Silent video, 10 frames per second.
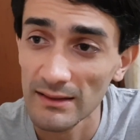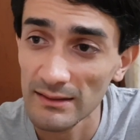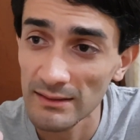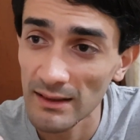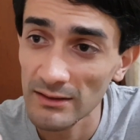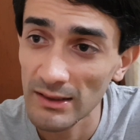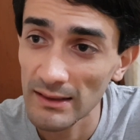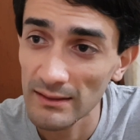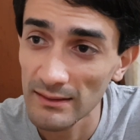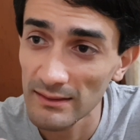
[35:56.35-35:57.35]
in Star
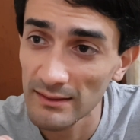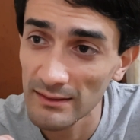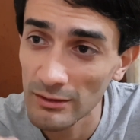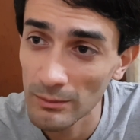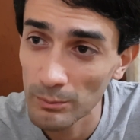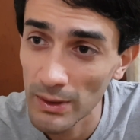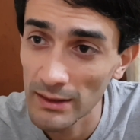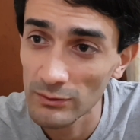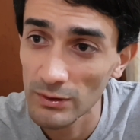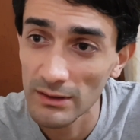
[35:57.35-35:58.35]
Trek, the top
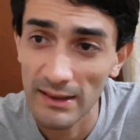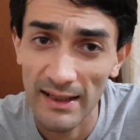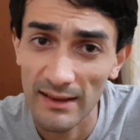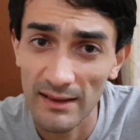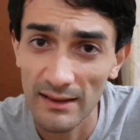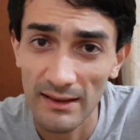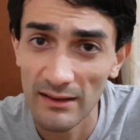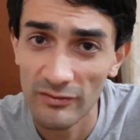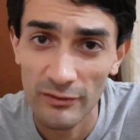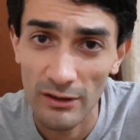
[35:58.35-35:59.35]
part would like
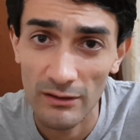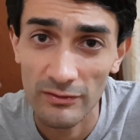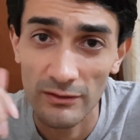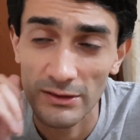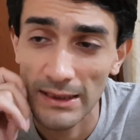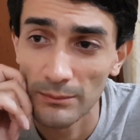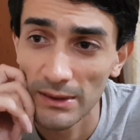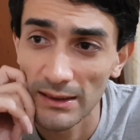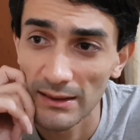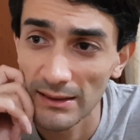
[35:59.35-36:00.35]
lift off or
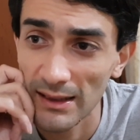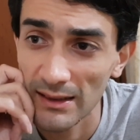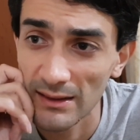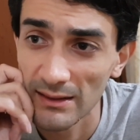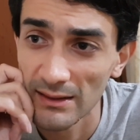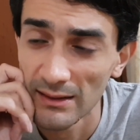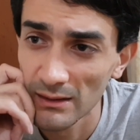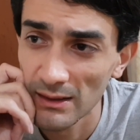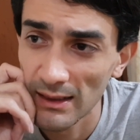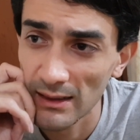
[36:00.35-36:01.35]
something. It's like
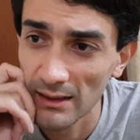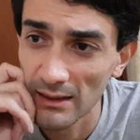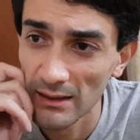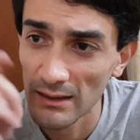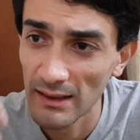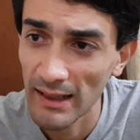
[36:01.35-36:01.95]
a